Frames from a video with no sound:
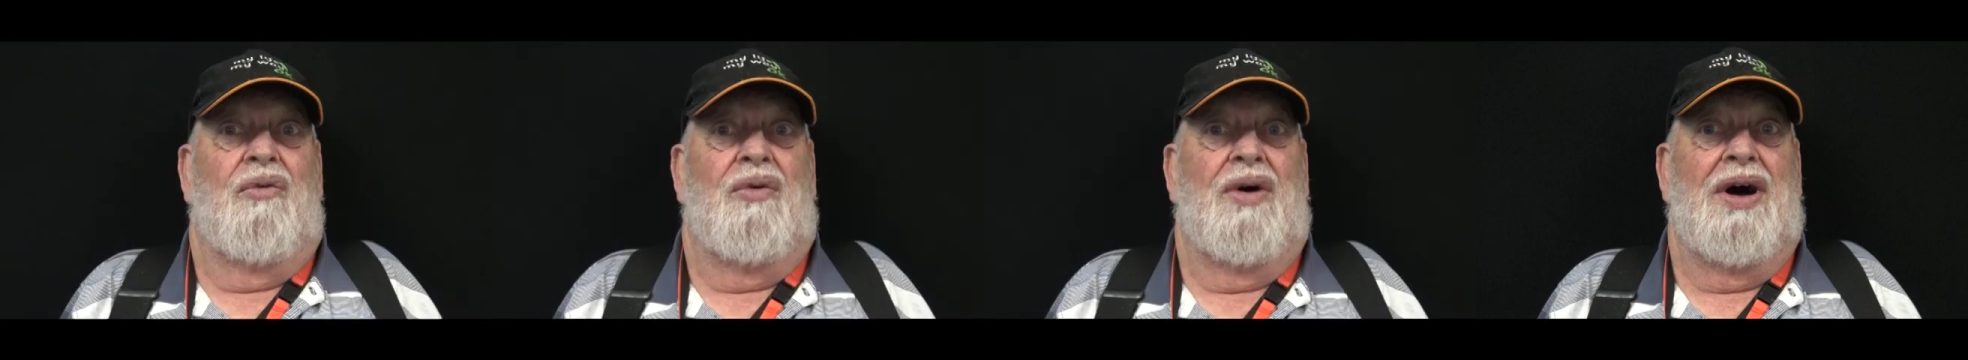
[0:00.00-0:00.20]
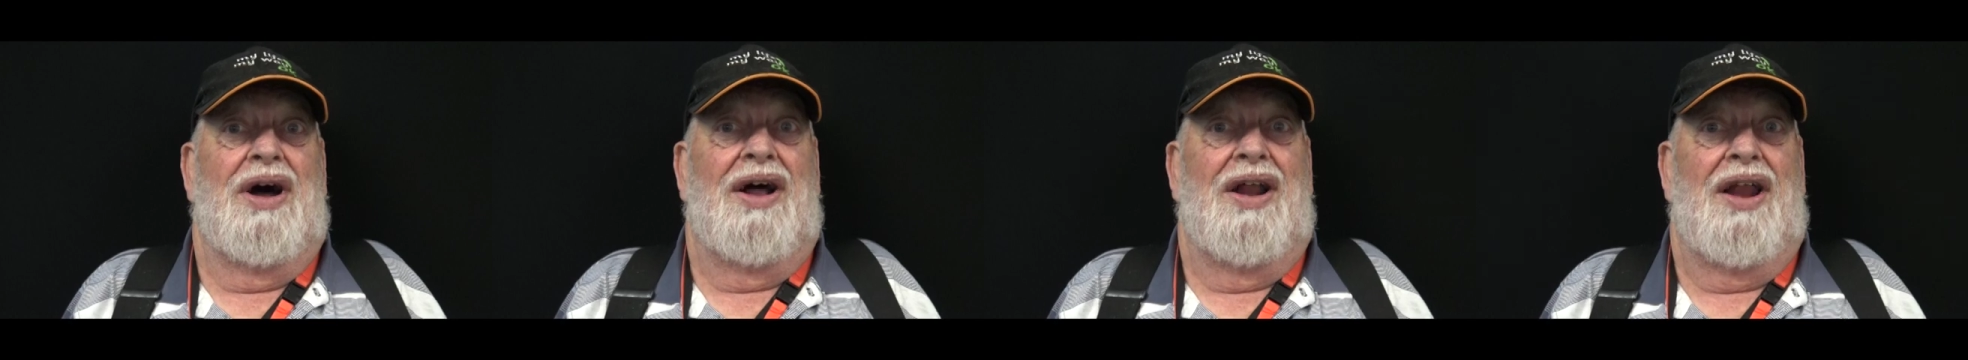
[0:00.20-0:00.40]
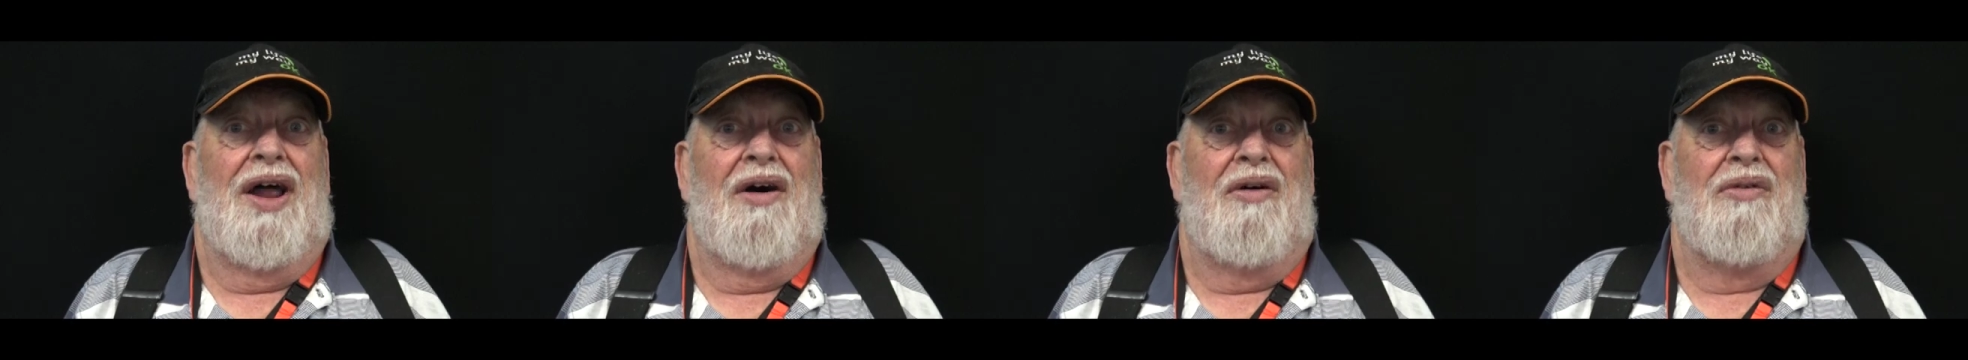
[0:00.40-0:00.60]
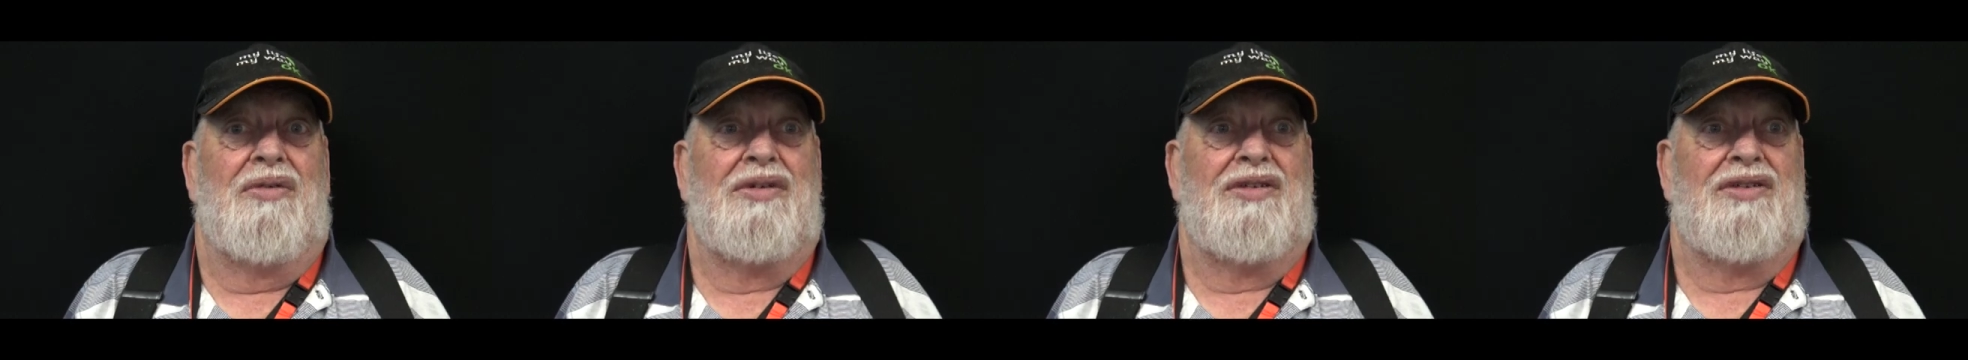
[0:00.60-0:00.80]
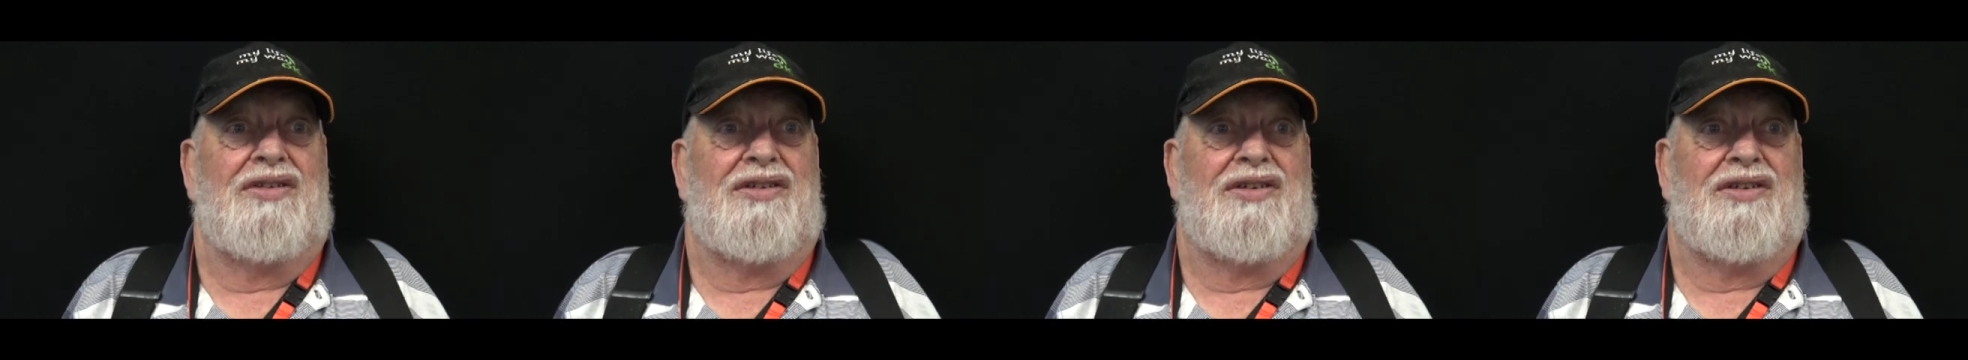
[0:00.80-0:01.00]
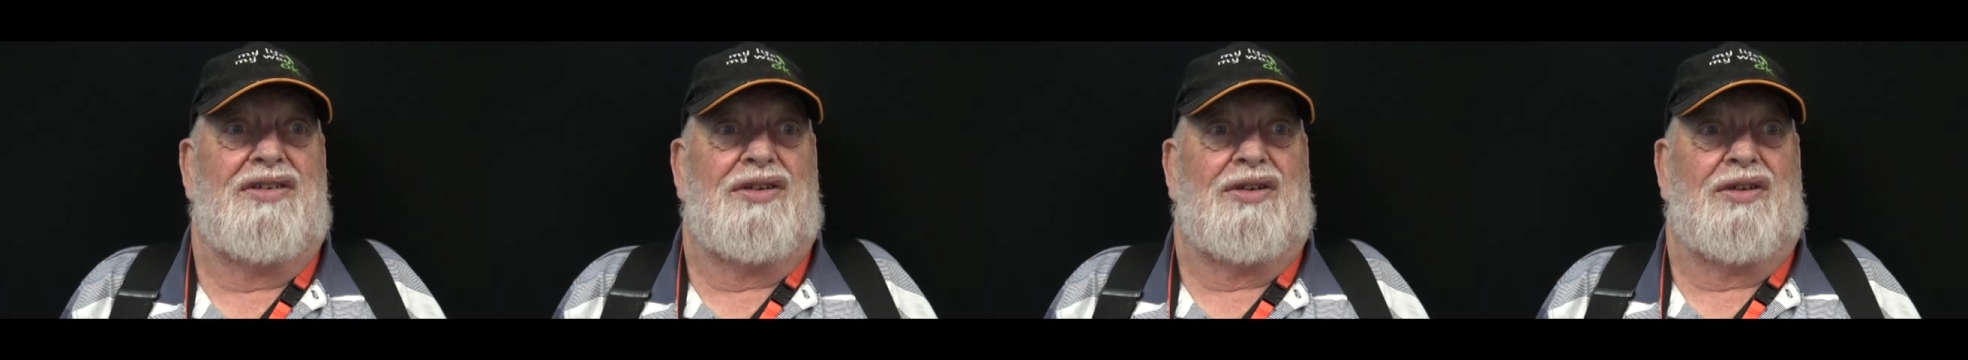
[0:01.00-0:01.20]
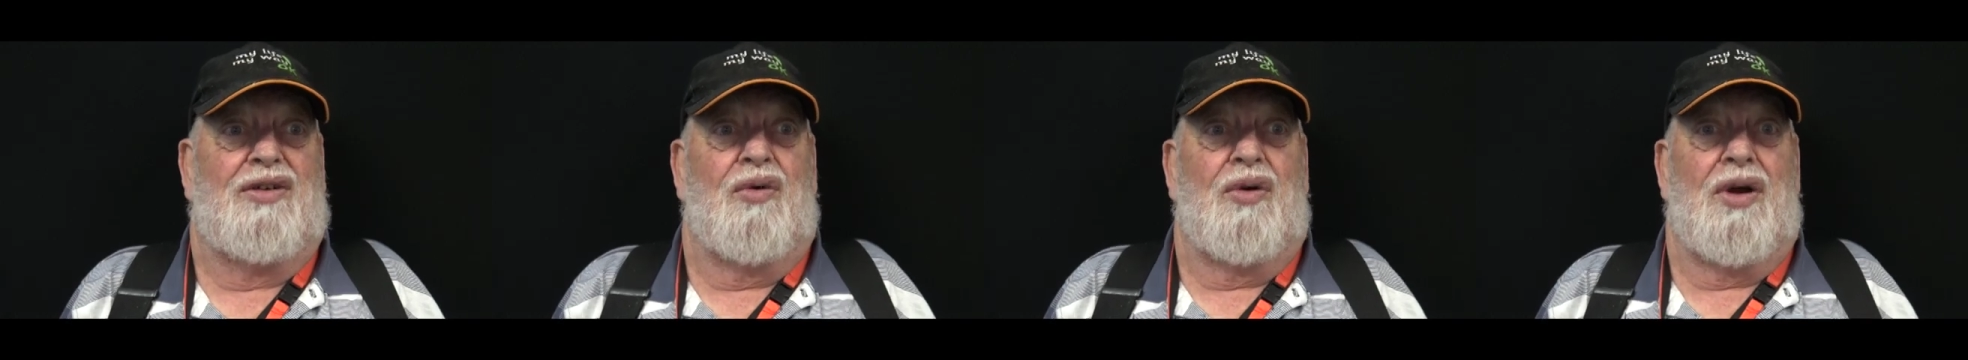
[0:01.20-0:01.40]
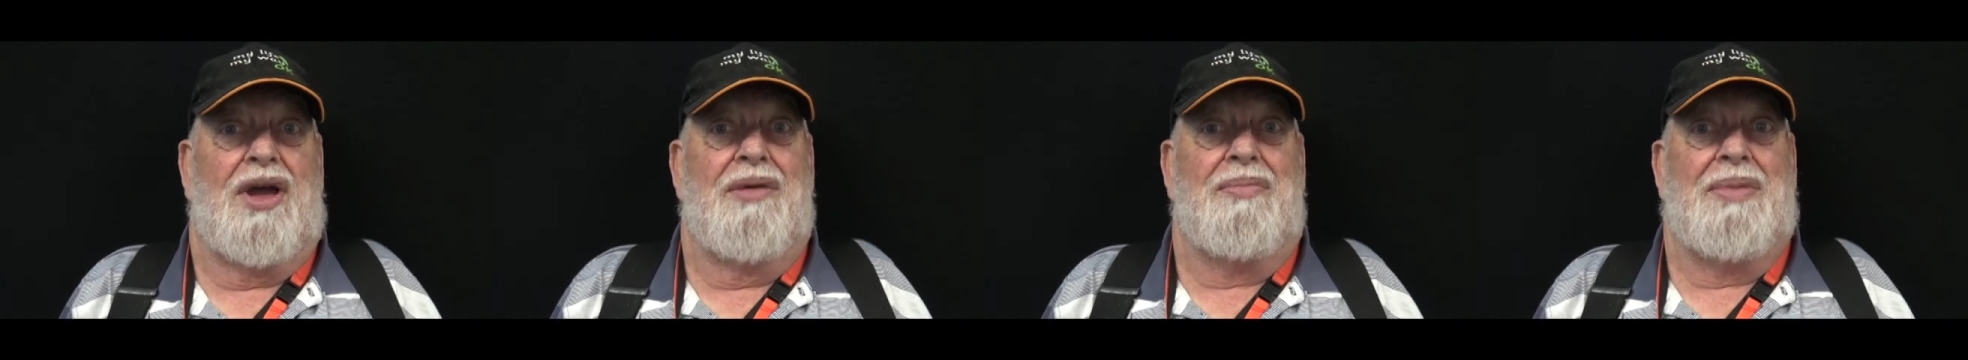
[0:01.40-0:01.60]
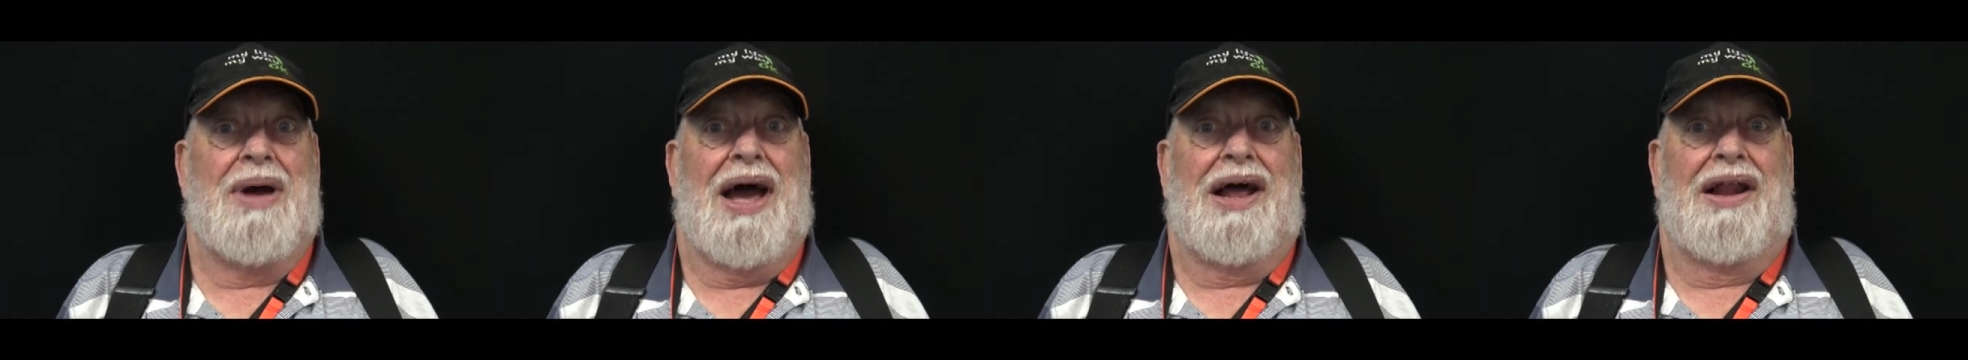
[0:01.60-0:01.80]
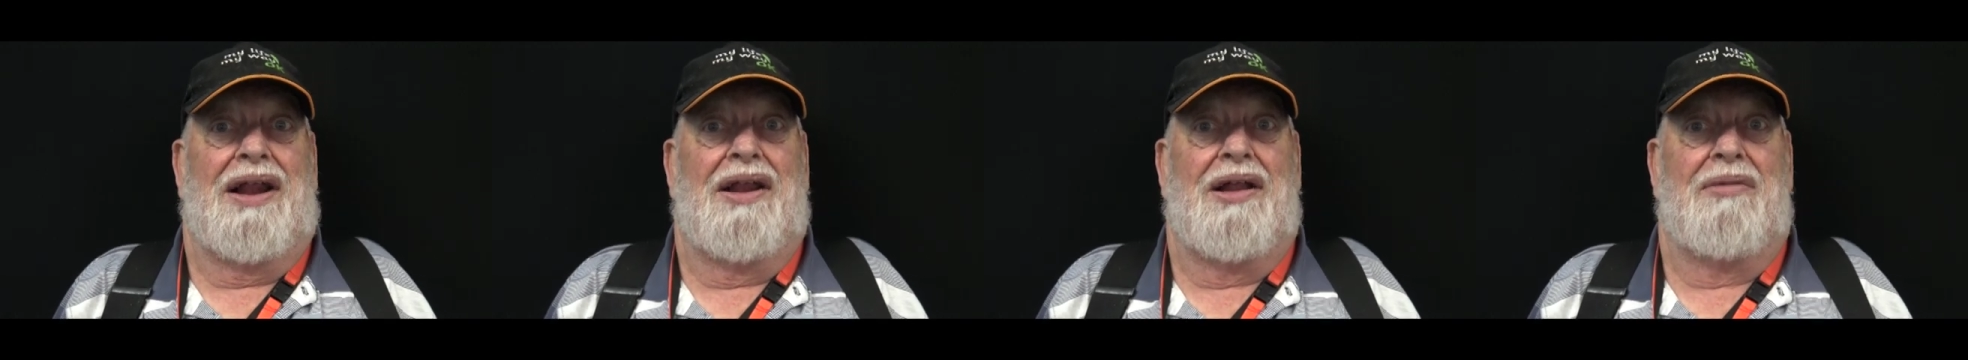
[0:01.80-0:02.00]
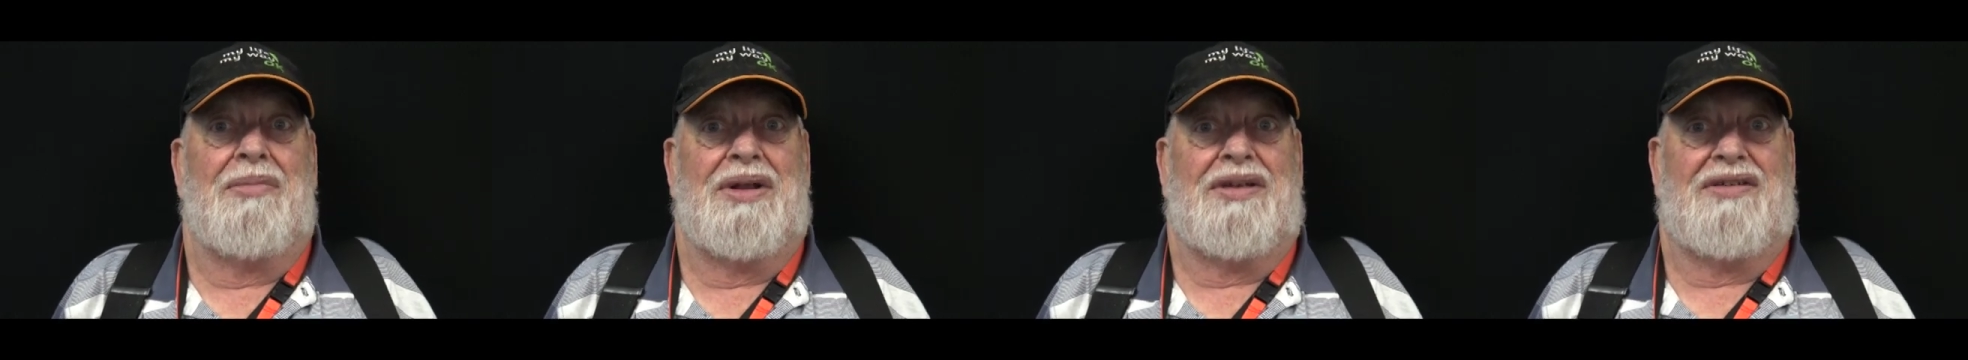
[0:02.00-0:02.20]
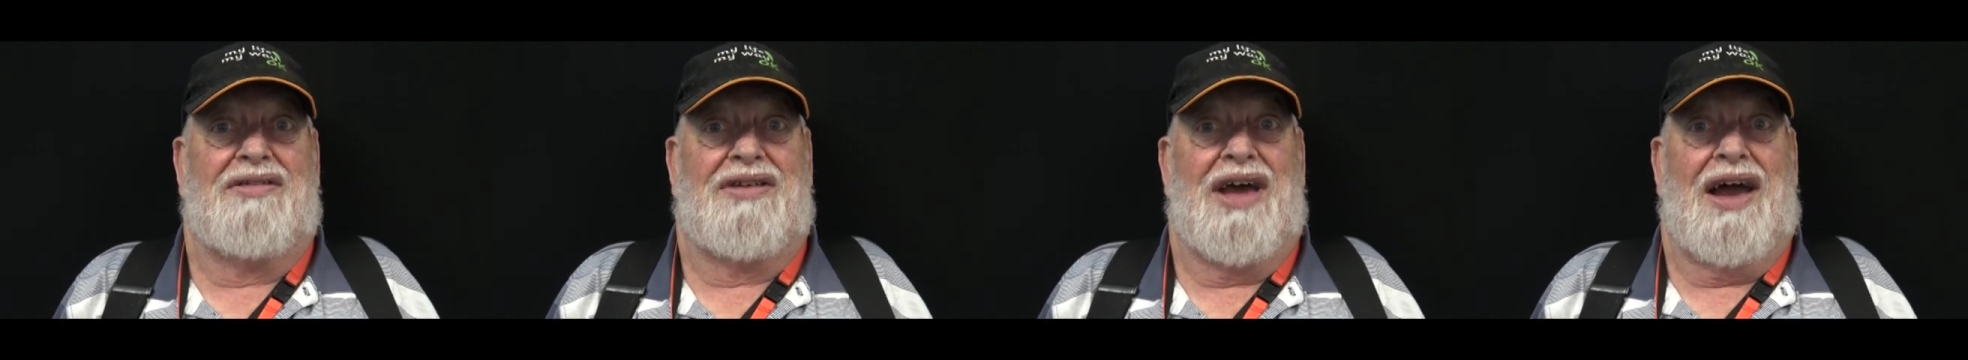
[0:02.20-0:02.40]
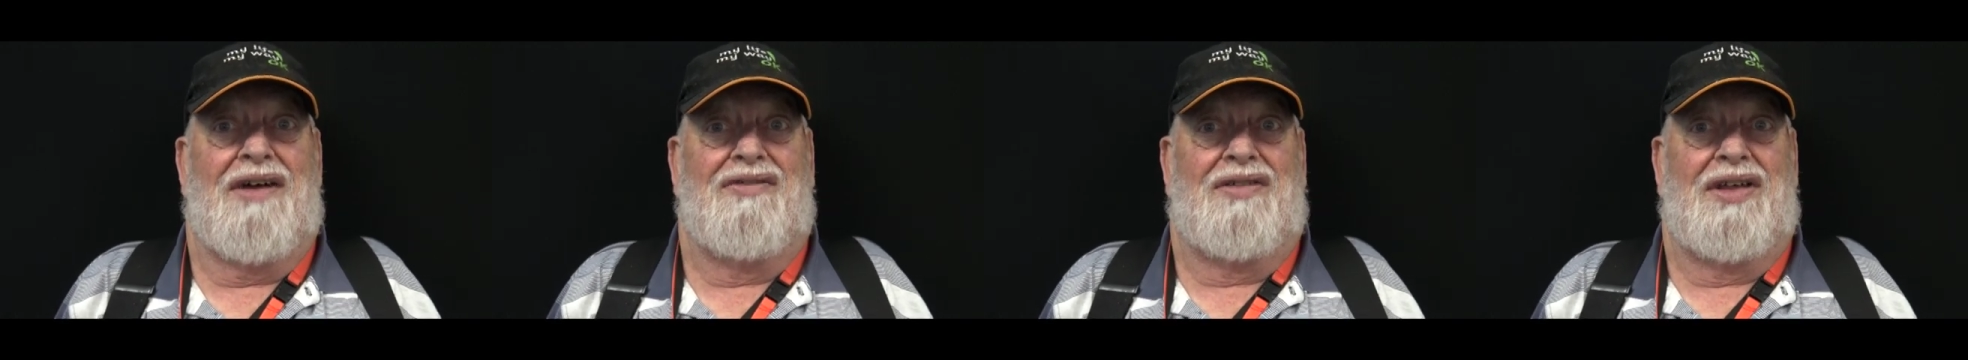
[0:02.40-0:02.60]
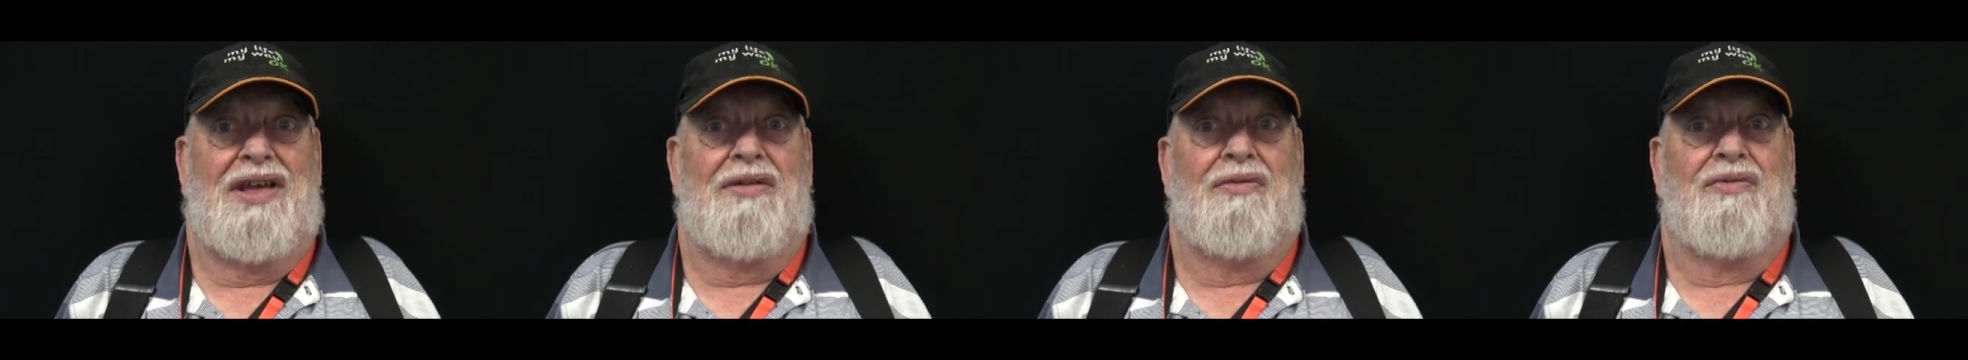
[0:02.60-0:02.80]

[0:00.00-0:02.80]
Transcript: Well, I was talking about a little bit safety